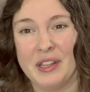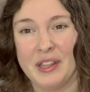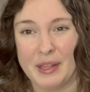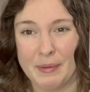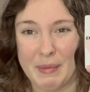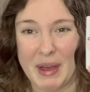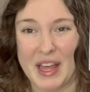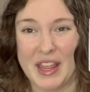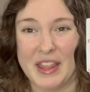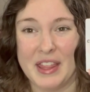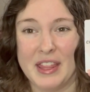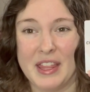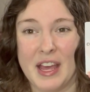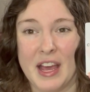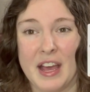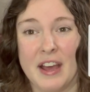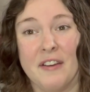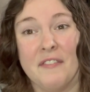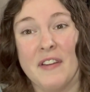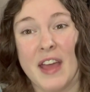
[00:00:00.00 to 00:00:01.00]
the month
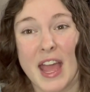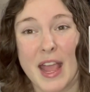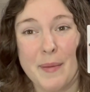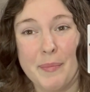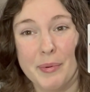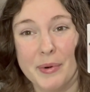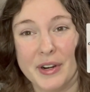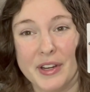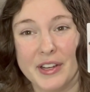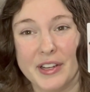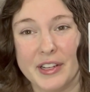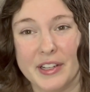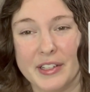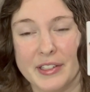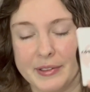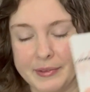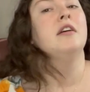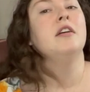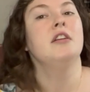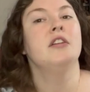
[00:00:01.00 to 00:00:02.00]
of
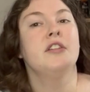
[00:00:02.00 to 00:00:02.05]
April.